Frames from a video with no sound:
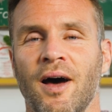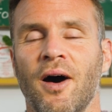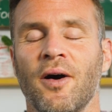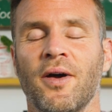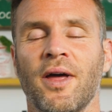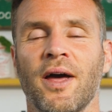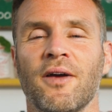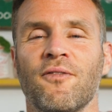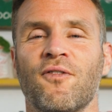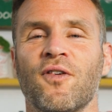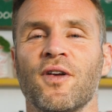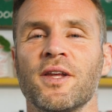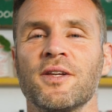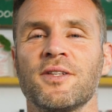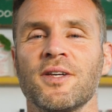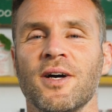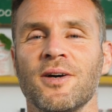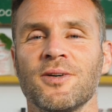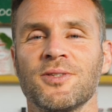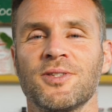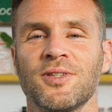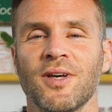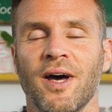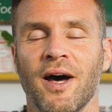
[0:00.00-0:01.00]
Okay, for the
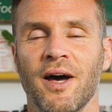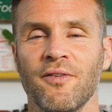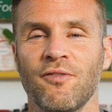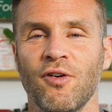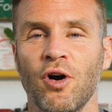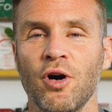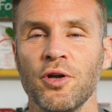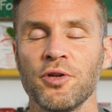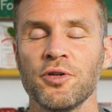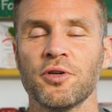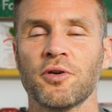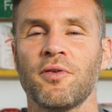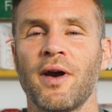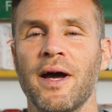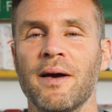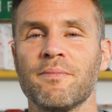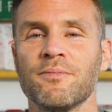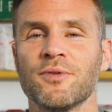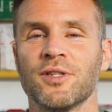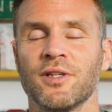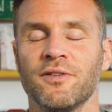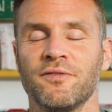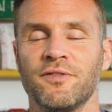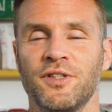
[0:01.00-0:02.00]
dosa, I have 100
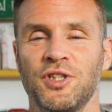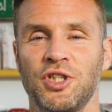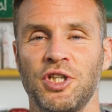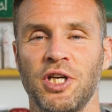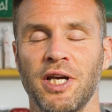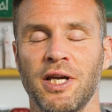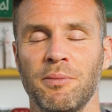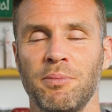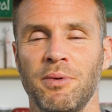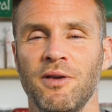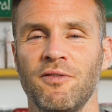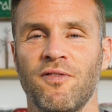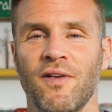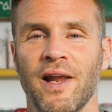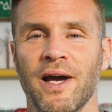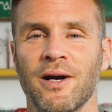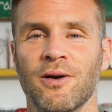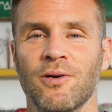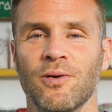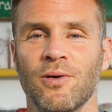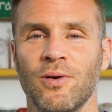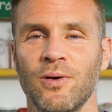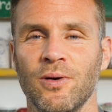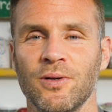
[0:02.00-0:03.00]
grams of chickpea
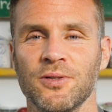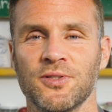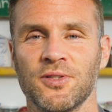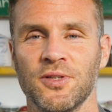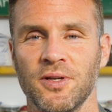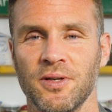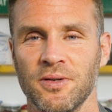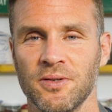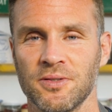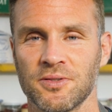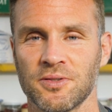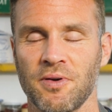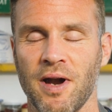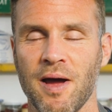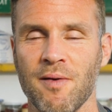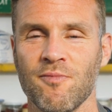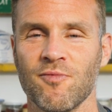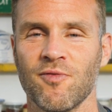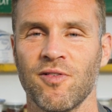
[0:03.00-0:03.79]
flour, also known as gram